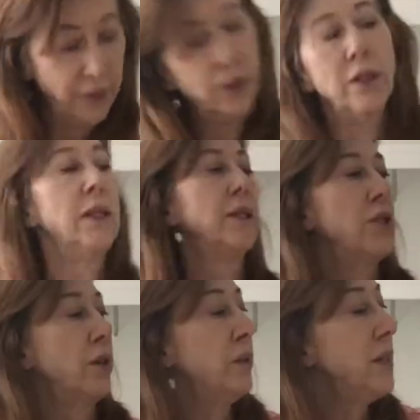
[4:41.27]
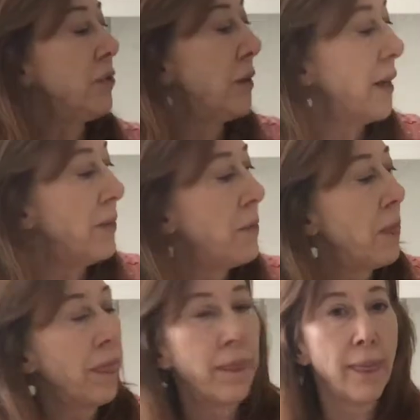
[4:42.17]
So let's read it.
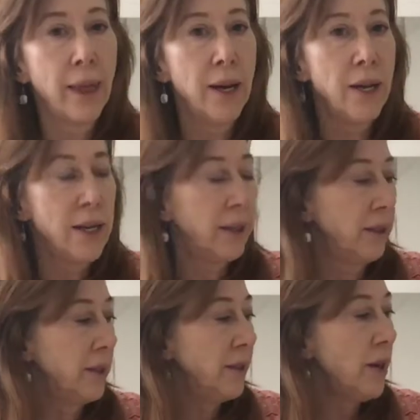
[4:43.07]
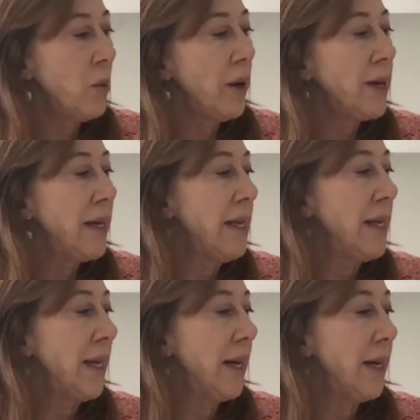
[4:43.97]
Somewhere in
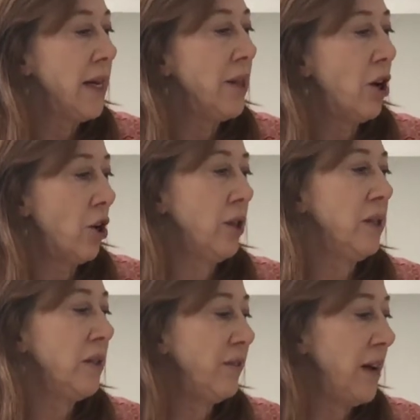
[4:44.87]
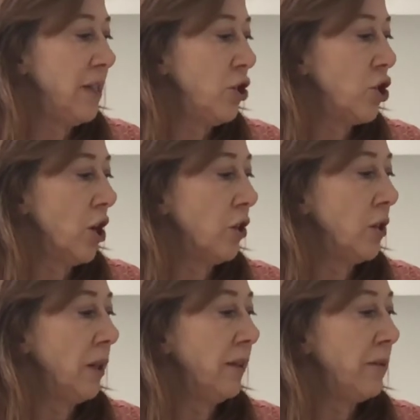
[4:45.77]
India, in the heart of the vast
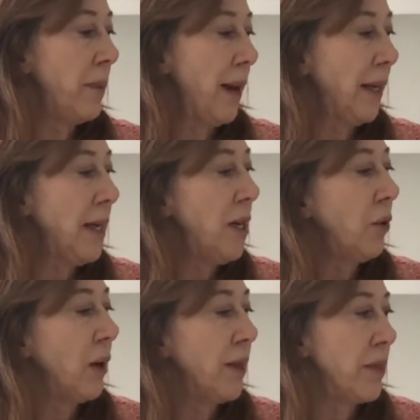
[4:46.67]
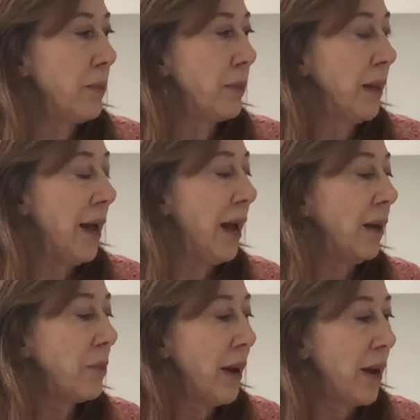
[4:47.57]
jungle, lived Bagheera, the
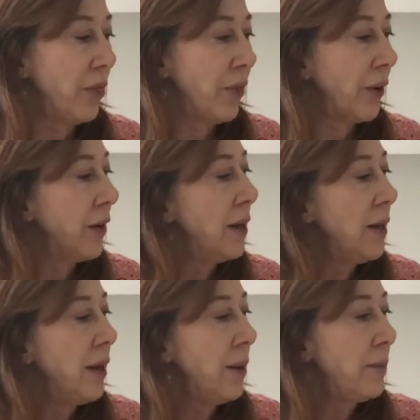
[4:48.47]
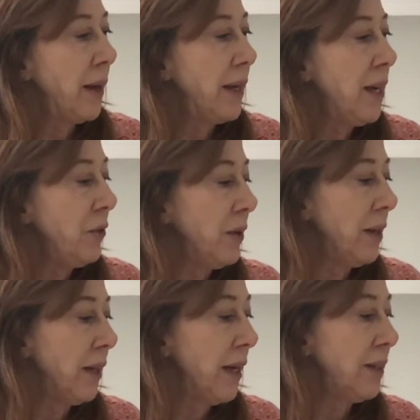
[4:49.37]
black panther. Bagheera
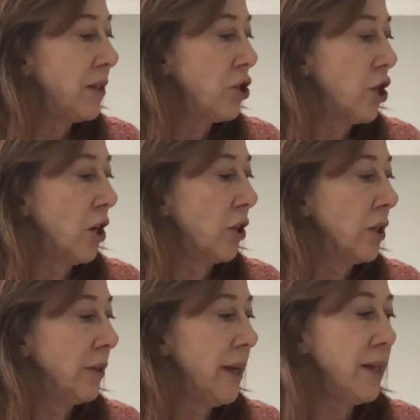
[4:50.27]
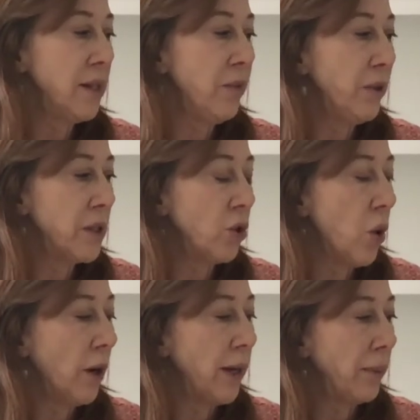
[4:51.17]
liked the jungle, except for the
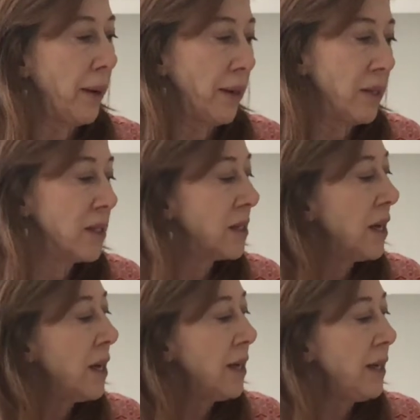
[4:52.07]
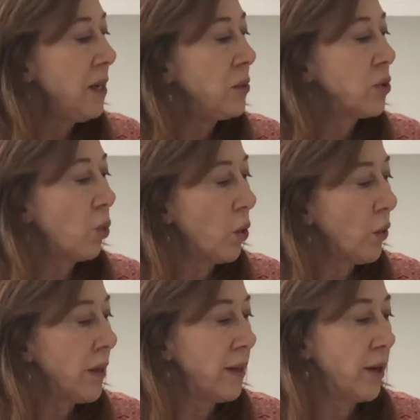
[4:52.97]
squawking parrots. He was
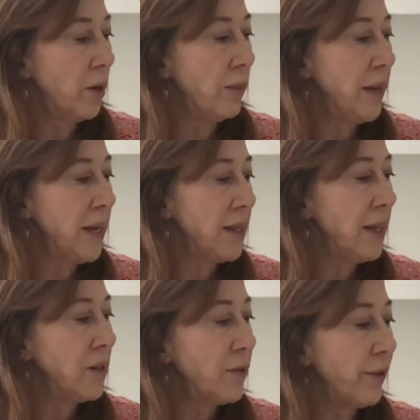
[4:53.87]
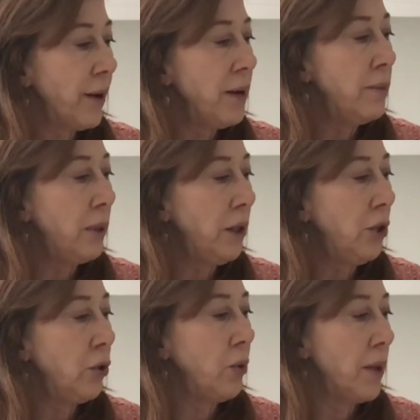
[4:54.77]
worried, though, because his friend
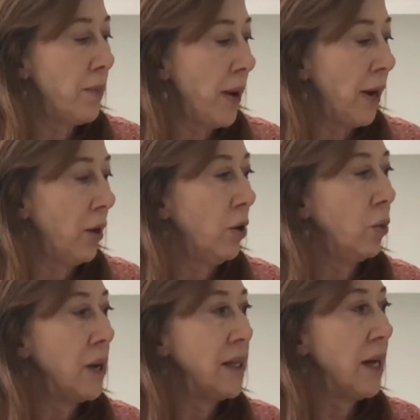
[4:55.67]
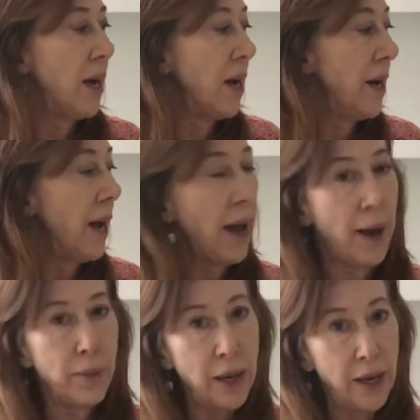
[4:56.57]
Baloo the bear was
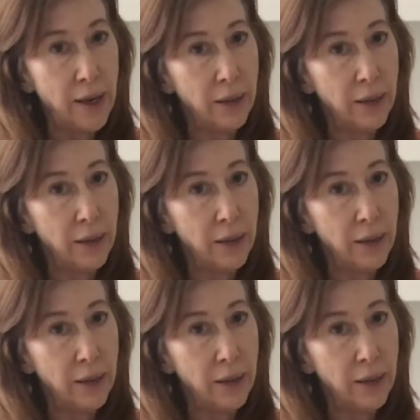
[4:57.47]
unhappy.